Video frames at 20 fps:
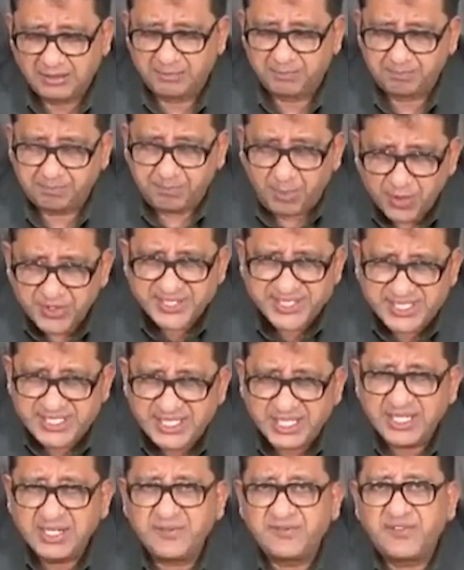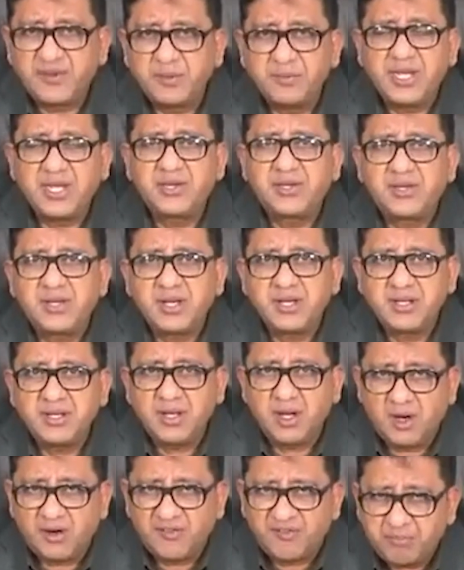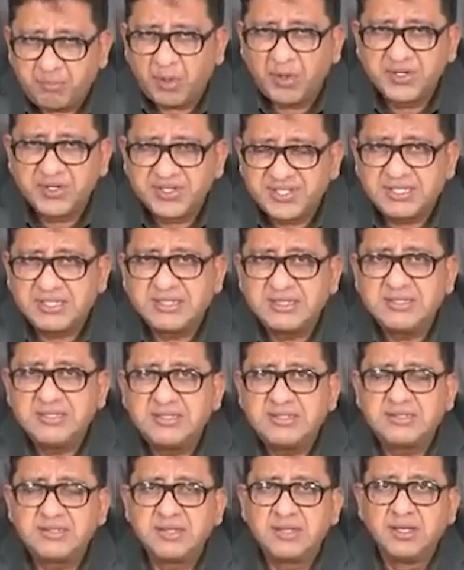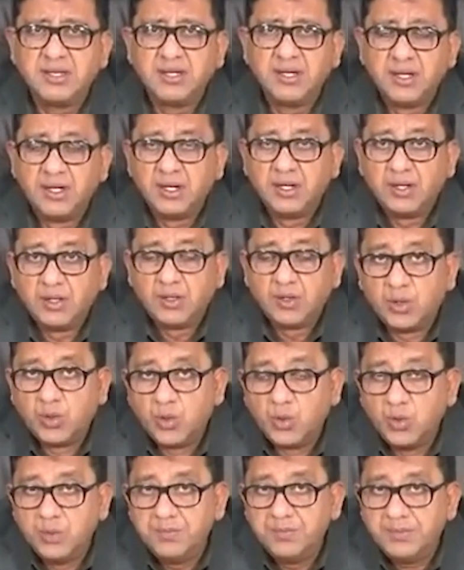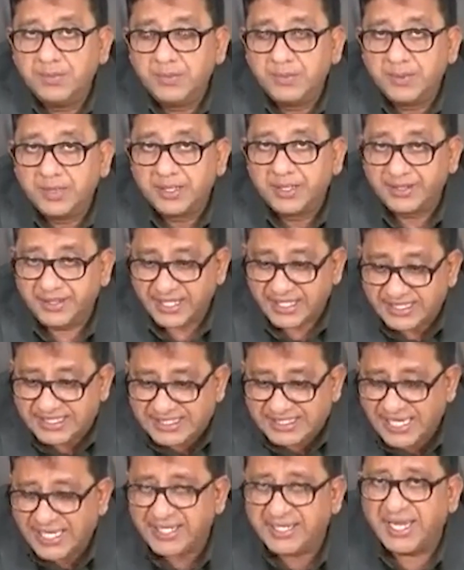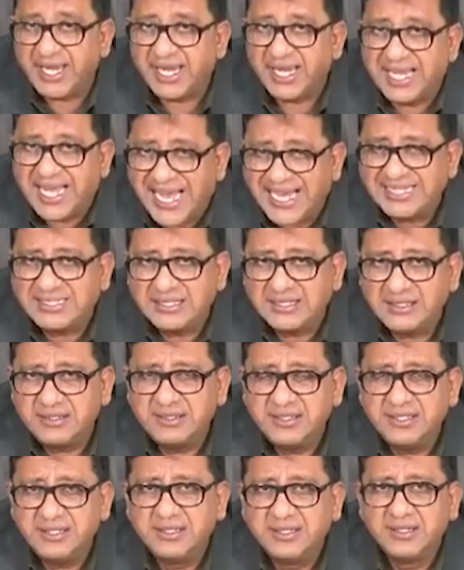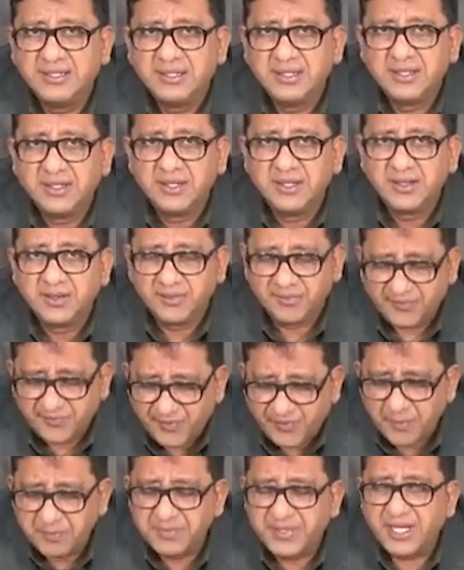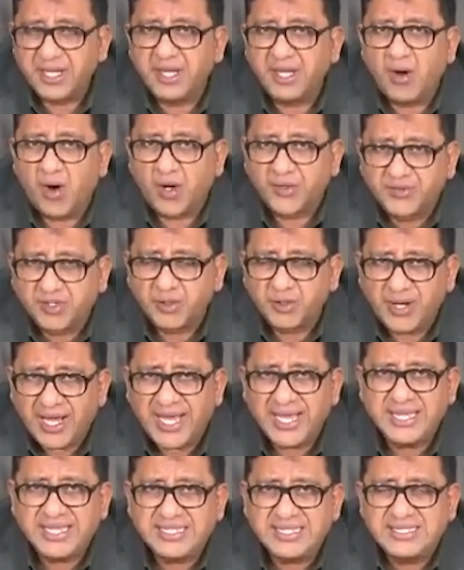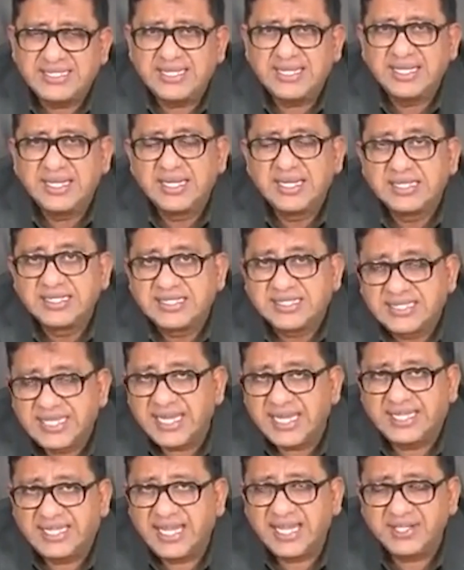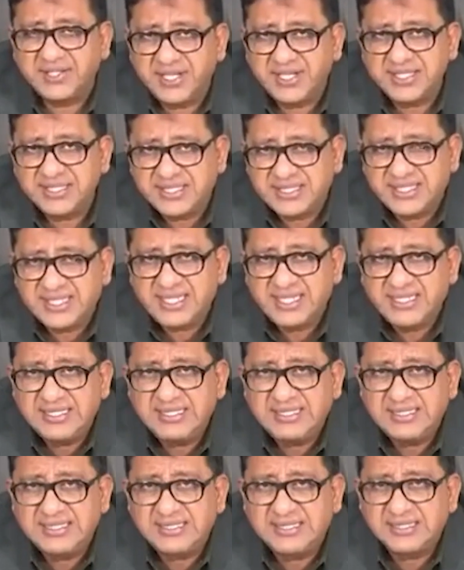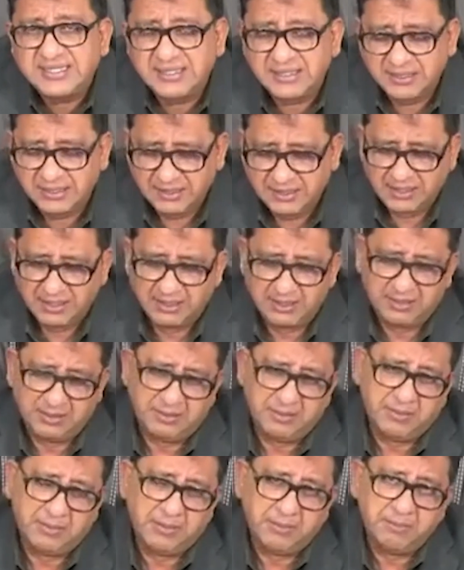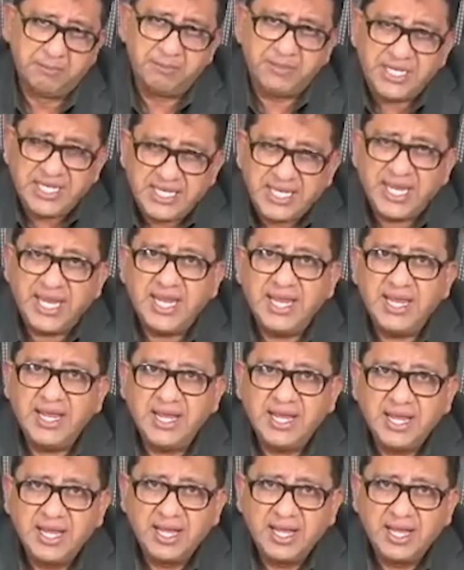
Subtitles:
personal information of persons whom they said they gathered from the authorized state agencies, meaning